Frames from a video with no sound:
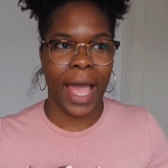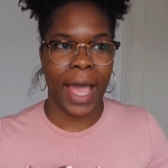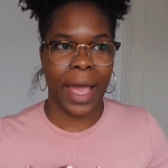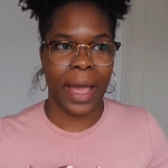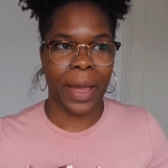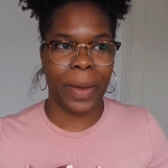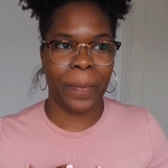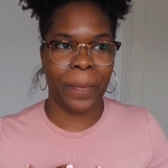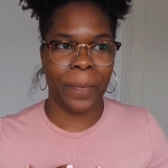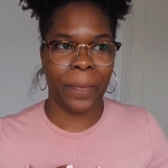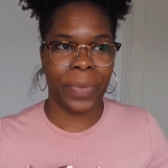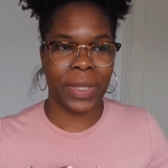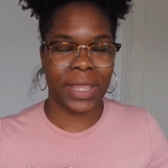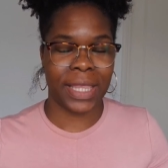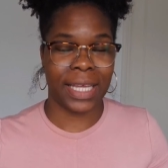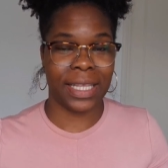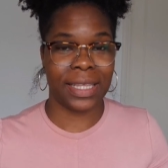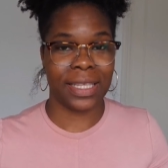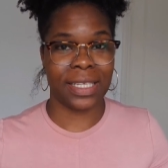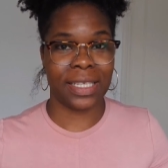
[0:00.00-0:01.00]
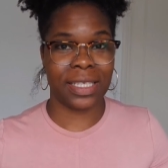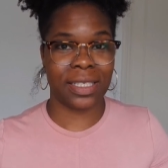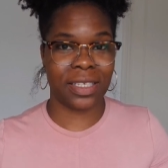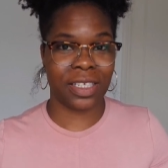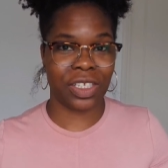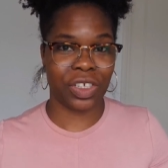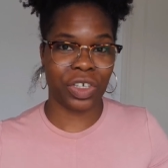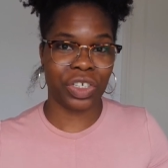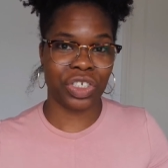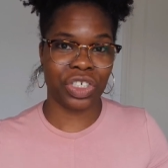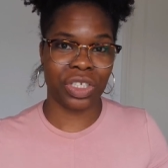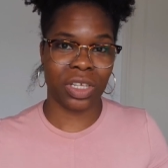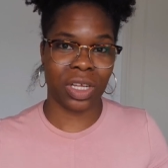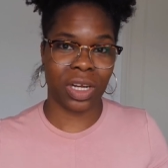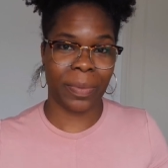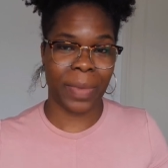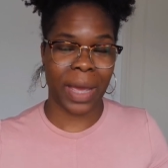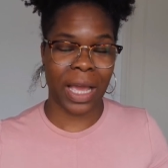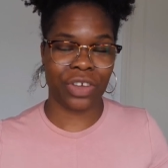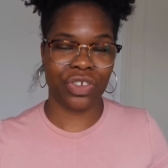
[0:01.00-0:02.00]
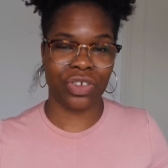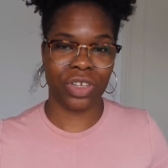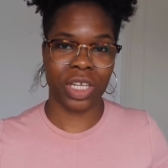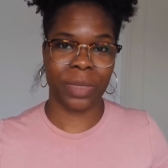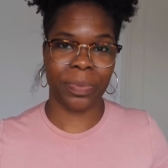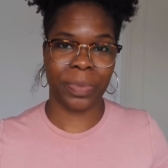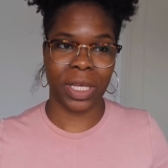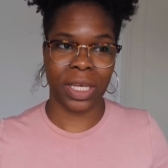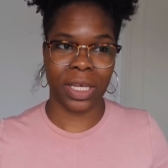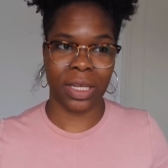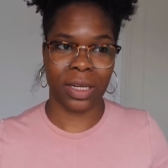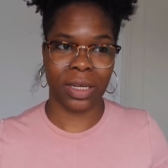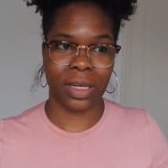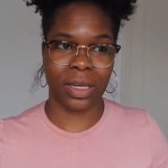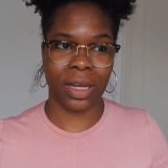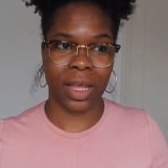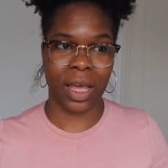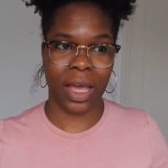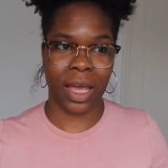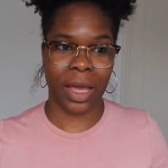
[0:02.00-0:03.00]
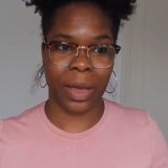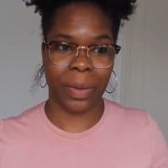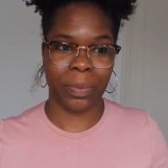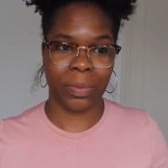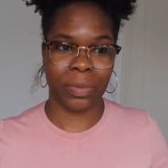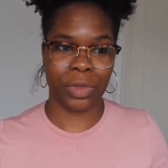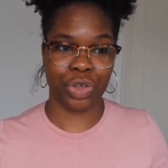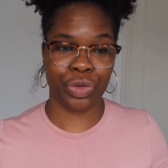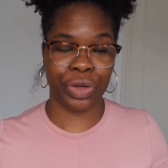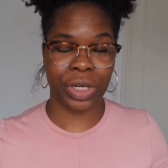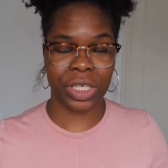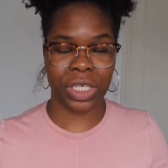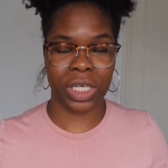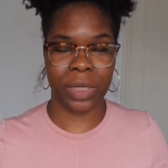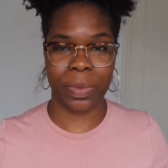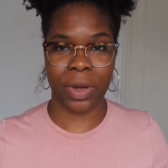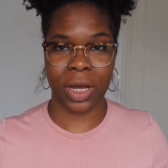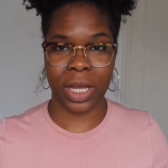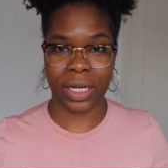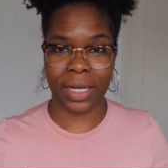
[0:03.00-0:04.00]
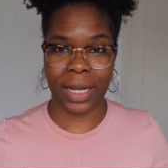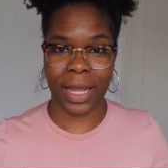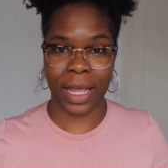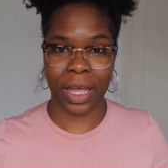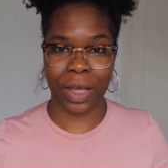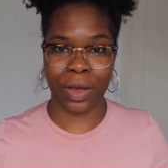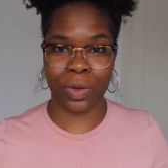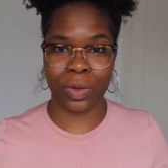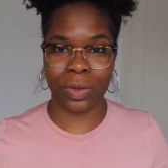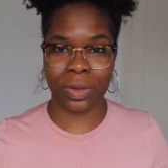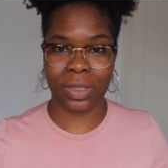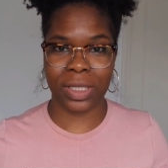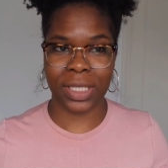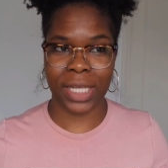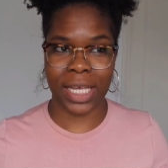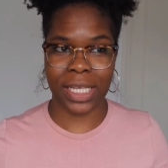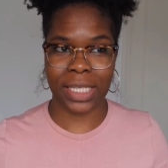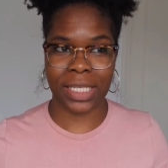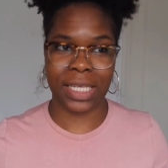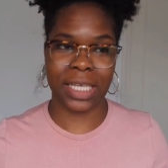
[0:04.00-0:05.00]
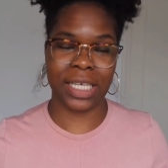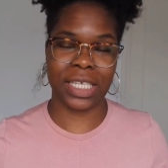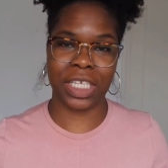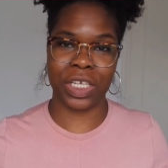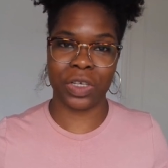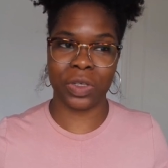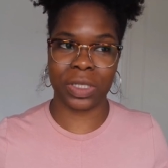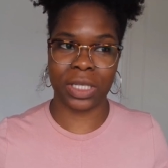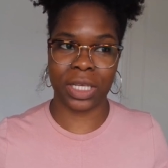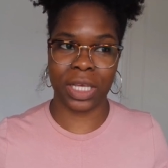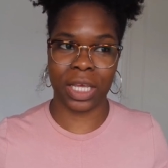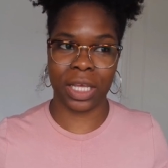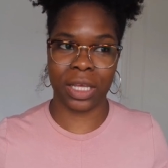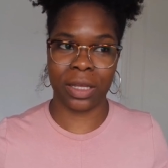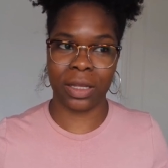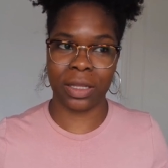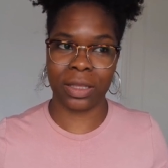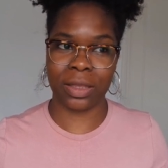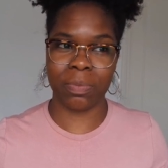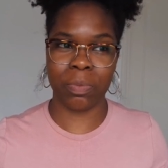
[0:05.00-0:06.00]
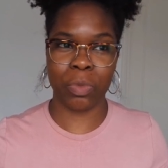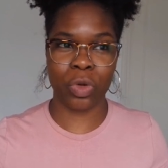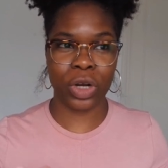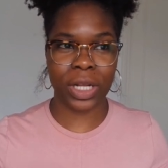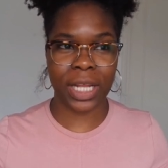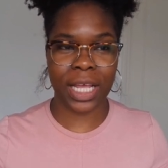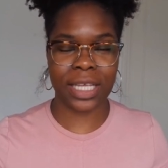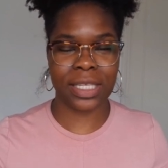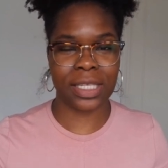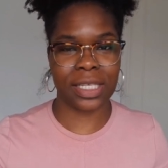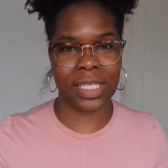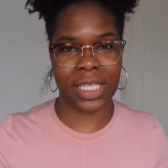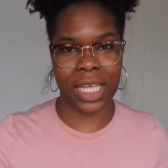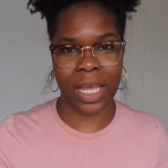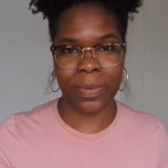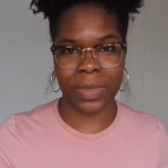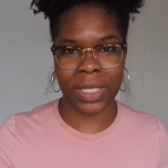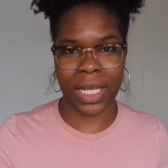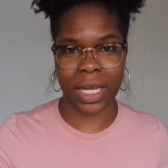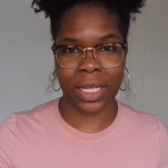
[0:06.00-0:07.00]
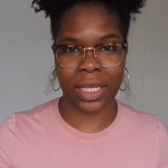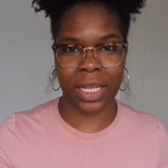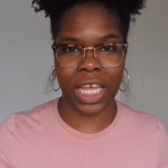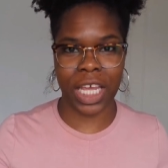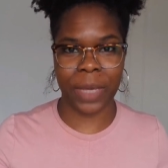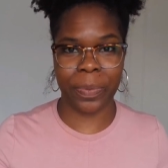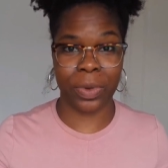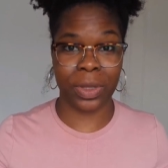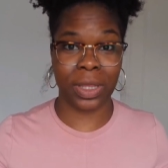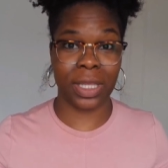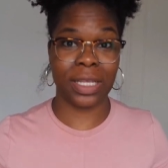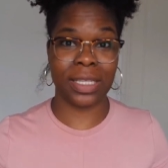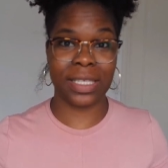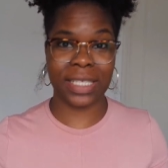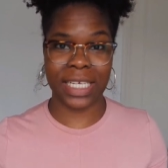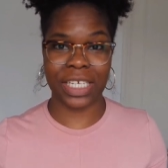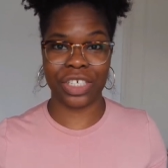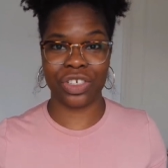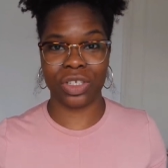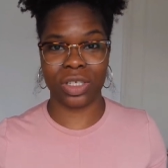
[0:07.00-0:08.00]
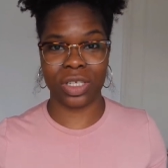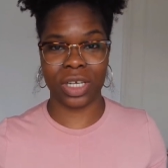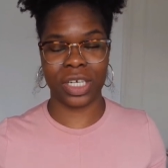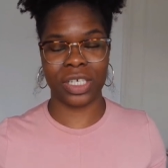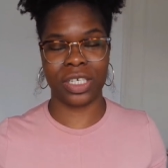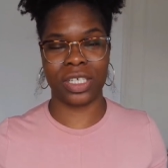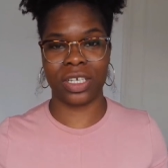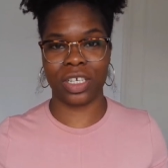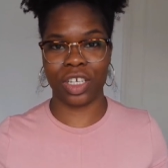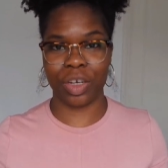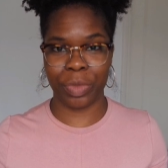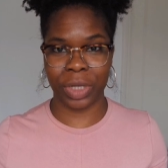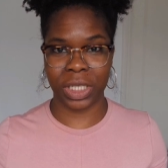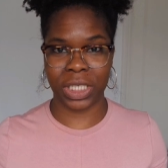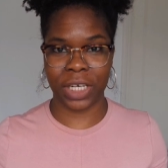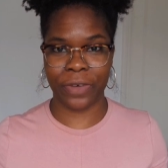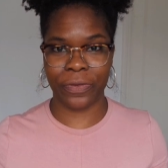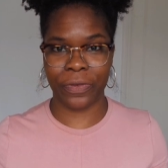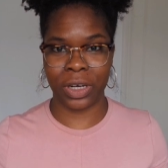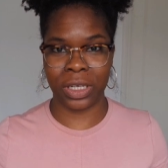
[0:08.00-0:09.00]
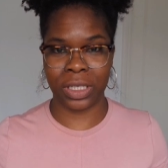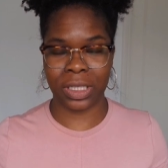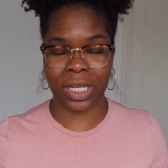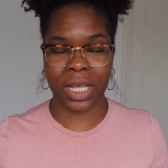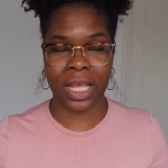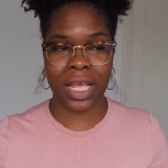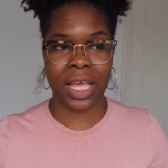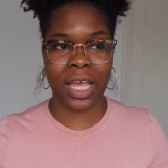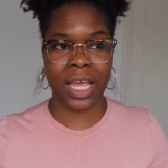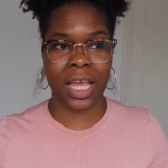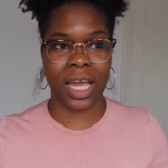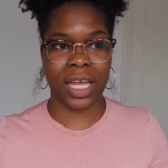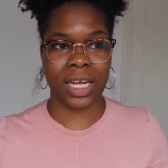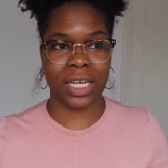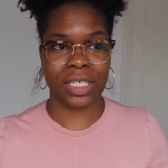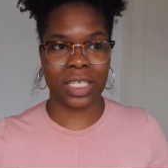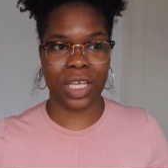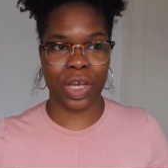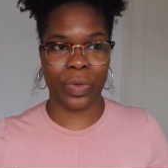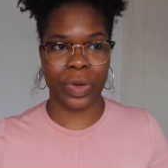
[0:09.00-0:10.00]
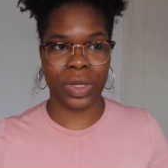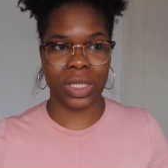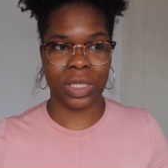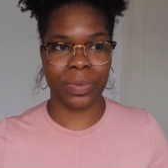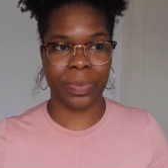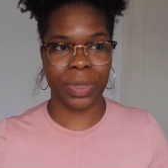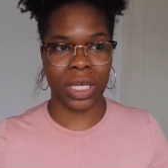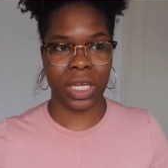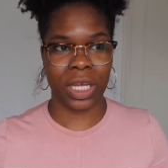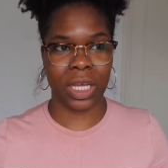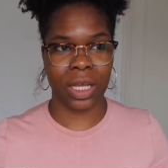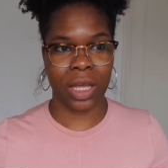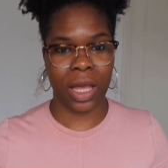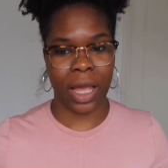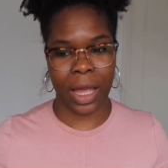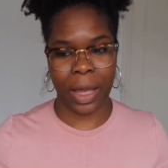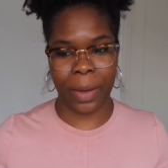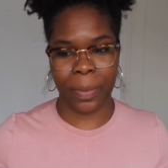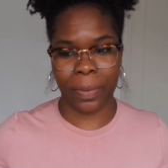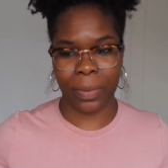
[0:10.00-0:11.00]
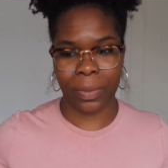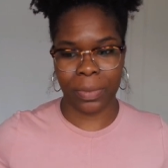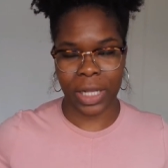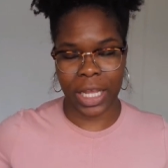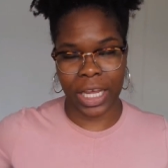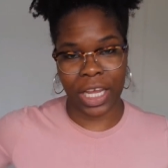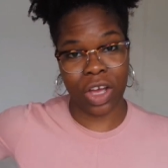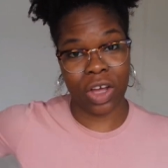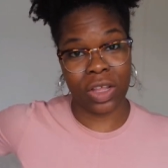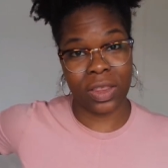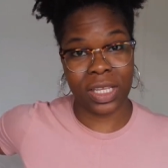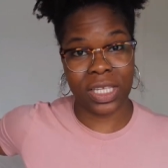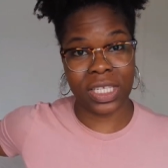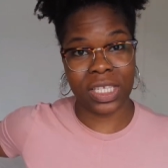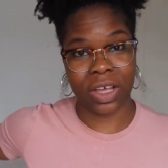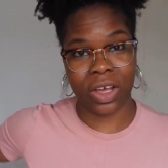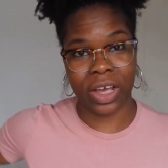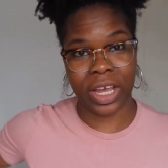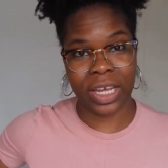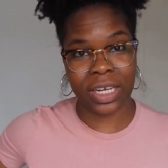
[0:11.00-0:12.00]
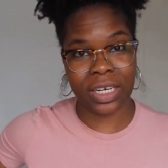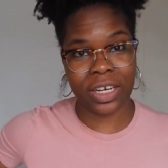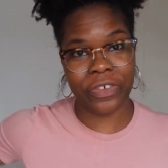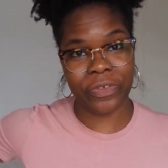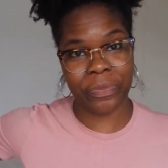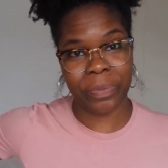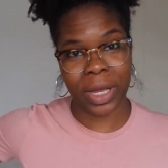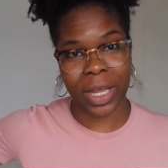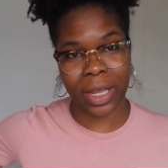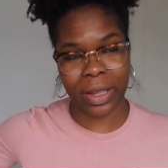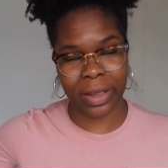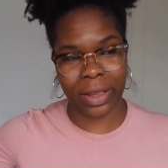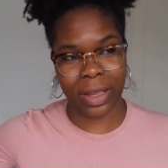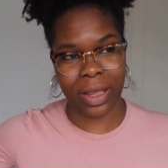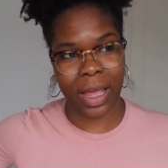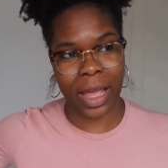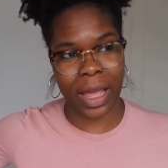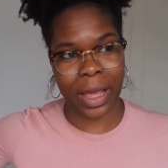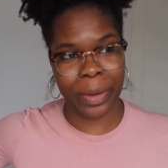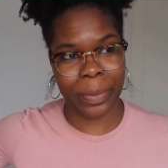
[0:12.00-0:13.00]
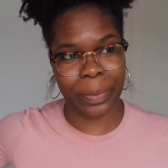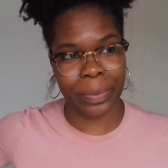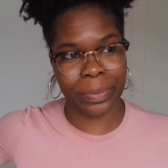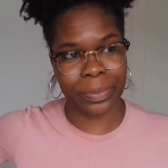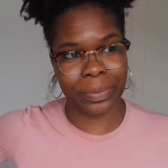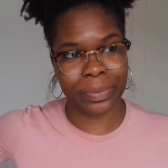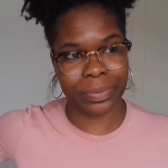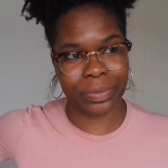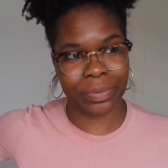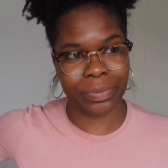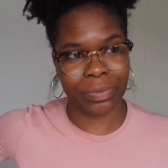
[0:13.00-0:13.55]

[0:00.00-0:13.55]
Um, but then the surgeon that I'm actually being um, treated by now says he's using more or less the same technique, but the incision site is going to be different, and it's going to be um, like on the side of my um,